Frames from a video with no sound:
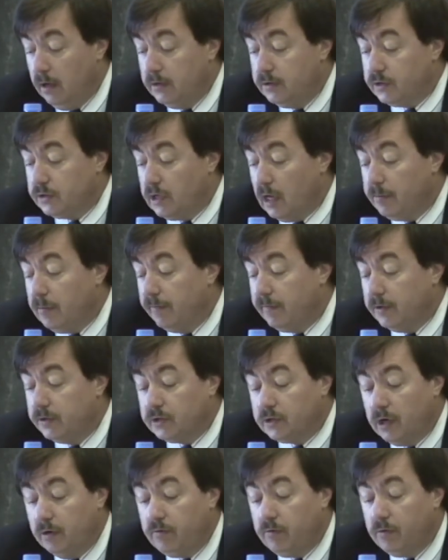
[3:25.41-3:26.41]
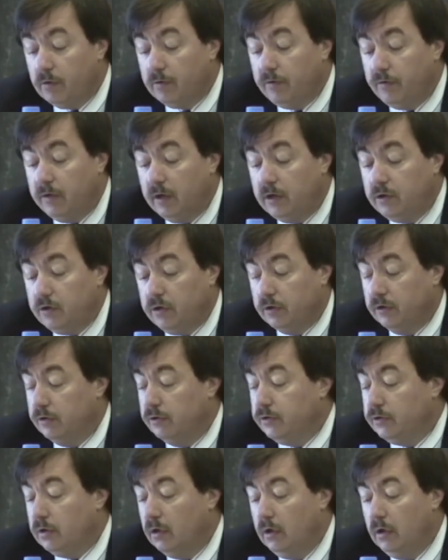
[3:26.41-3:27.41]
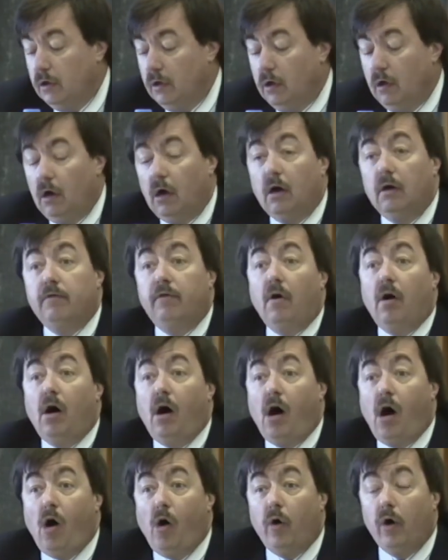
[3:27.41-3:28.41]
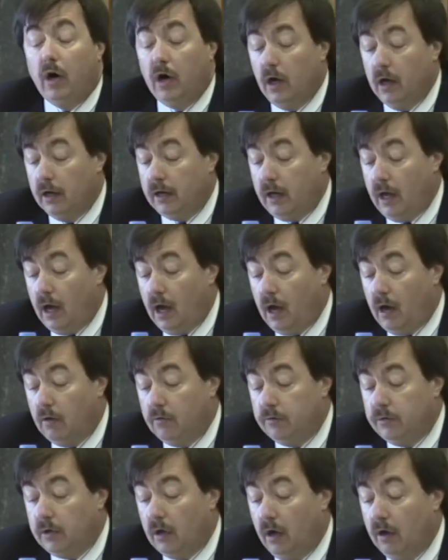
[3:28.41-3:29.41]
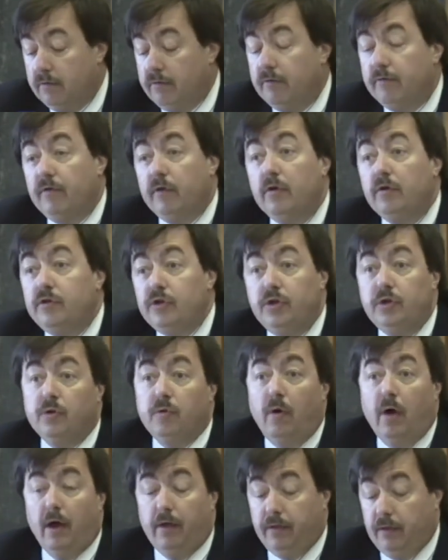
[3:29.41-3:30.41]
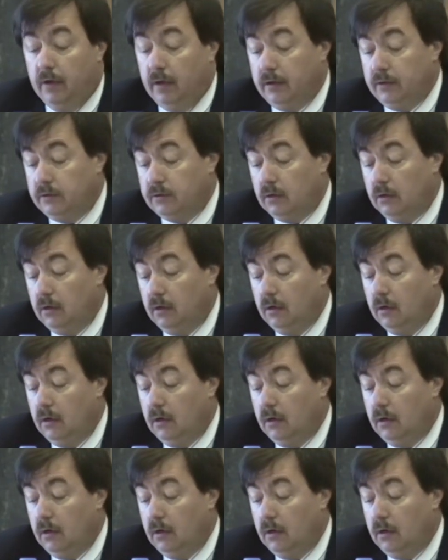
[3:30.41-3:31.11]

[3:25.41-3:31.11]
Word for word: some of the central features of our account of virtue ethics